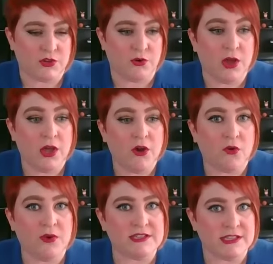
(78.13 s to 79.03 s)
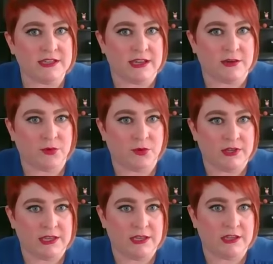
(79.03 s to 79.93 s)
So we did an
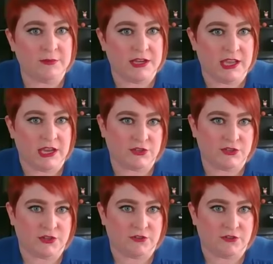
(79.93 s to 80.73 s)
employee communication